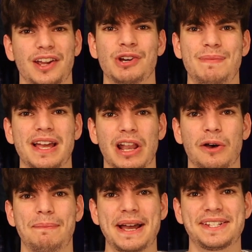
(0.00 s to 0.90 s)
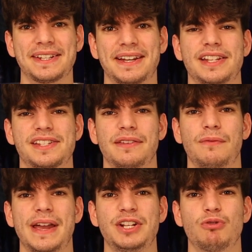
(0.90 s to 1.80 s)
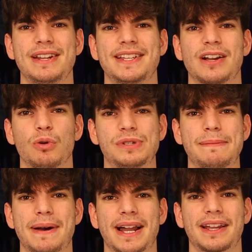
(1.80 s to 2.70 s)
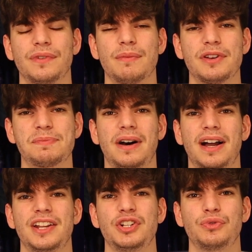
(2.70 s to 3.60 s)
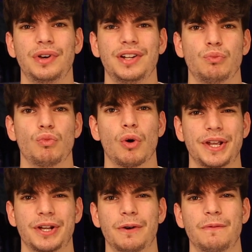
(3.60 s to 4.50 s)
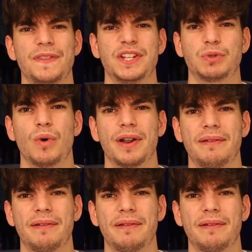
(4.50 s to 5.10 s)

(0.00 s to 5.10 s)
it could be a lot better as the age rating holds it back, for the most part I enjoyed what we got with this one.